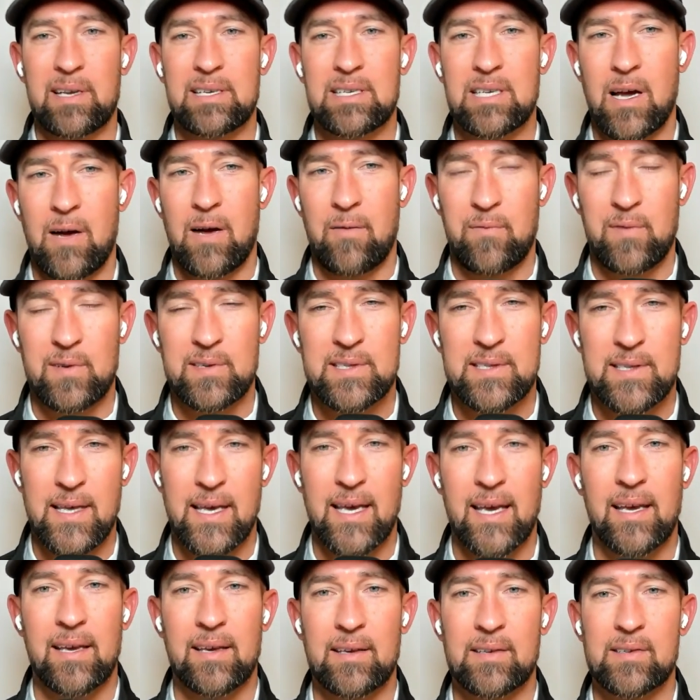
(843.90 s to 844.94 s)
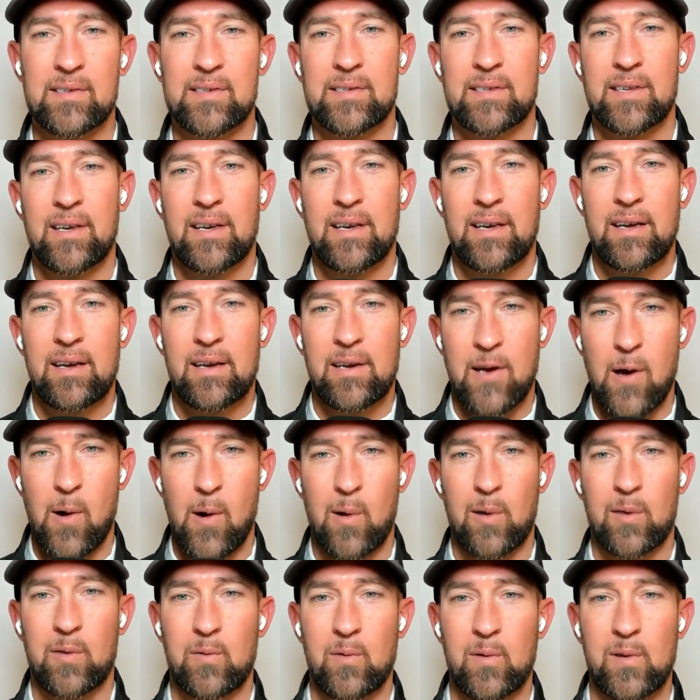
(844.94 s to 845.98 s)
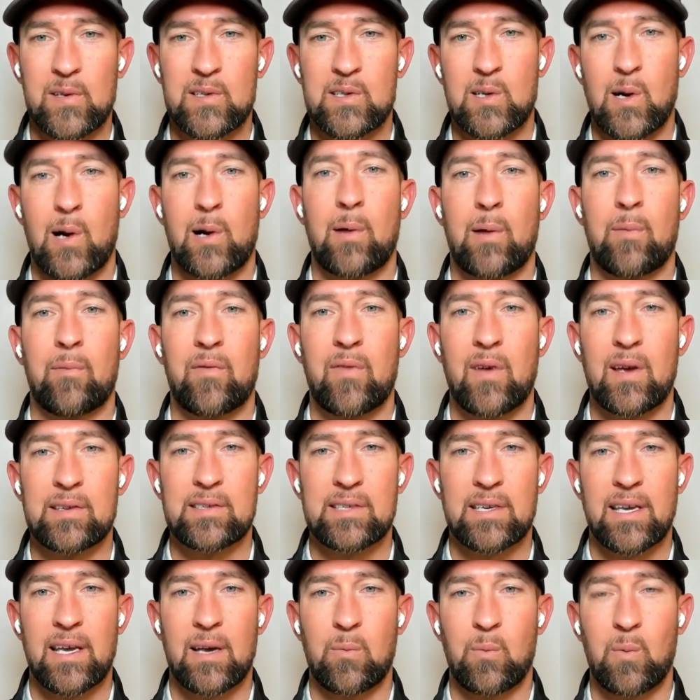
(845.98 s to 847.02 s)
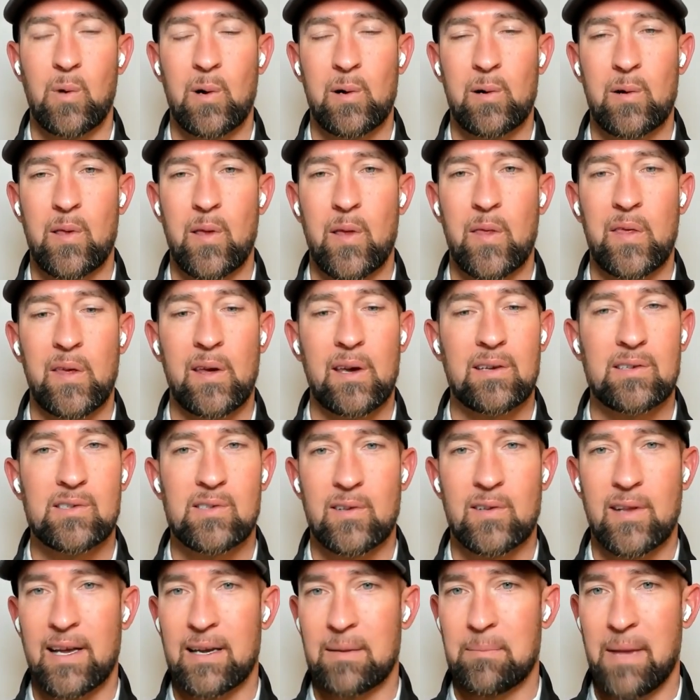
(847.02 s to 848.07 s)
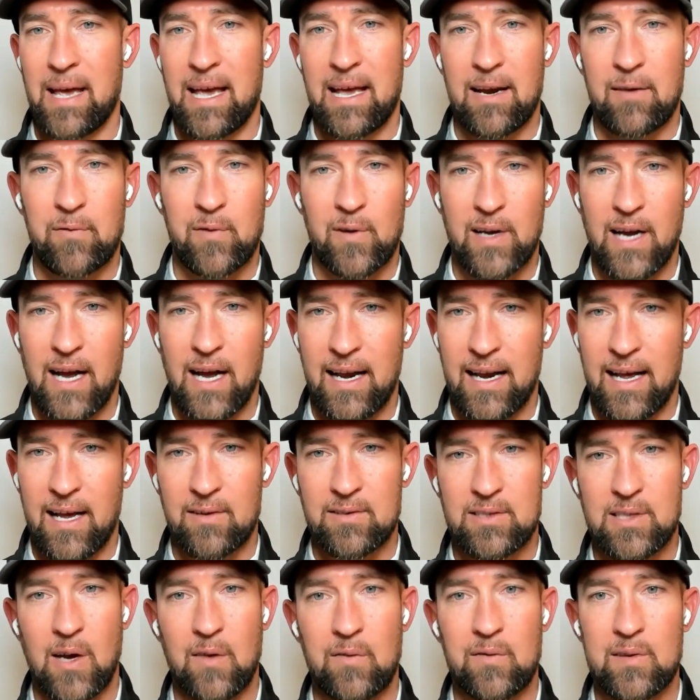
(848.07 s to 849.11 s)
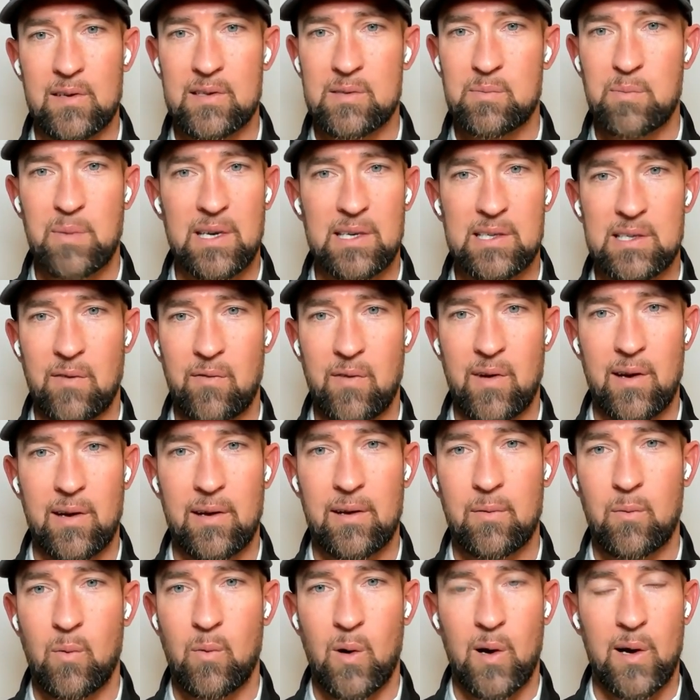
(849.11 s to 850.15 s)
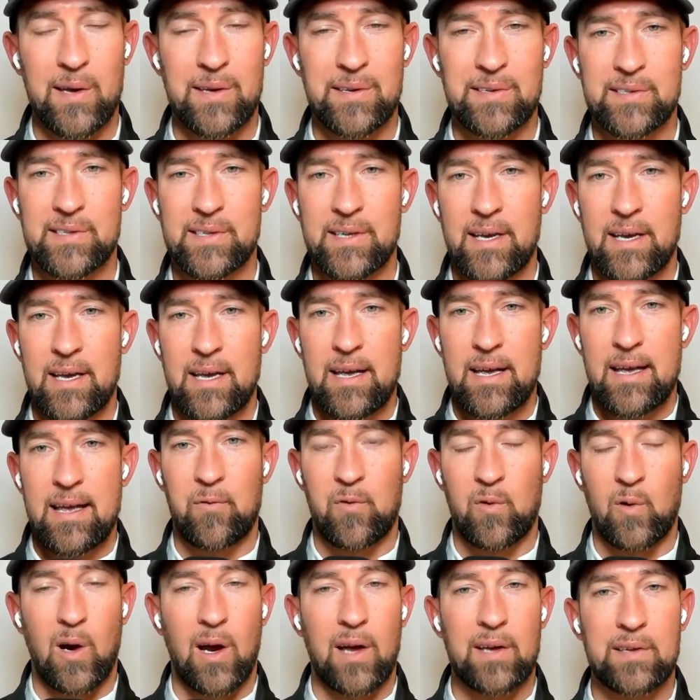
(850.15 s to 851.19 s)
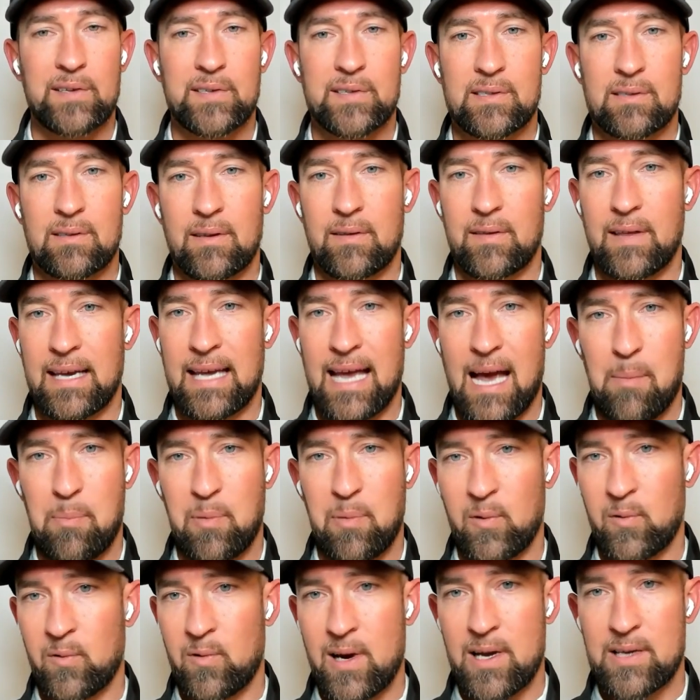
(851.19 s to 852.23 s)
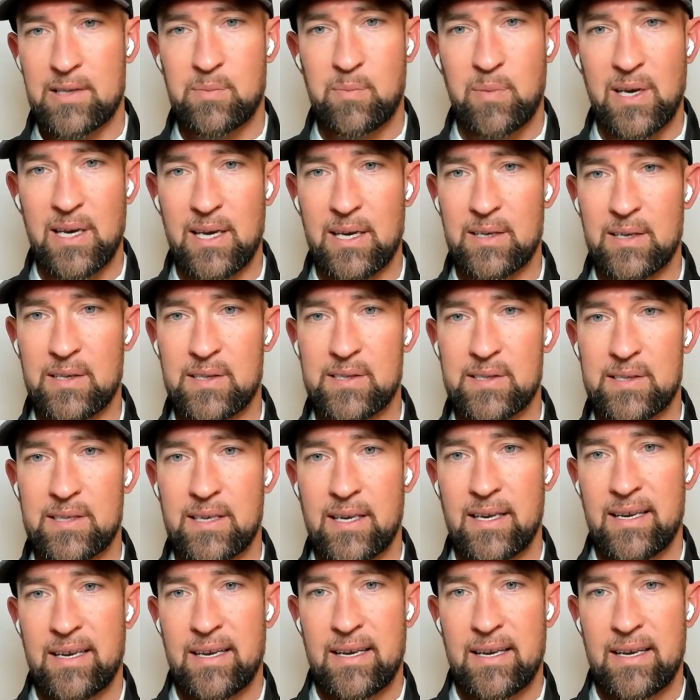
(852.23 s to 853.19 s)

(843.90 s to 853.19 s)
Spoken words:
the toughest things going through the startup phase again? What are the things you're like, man, I forgot how tough this piece of it was? For us, the capital raise piece,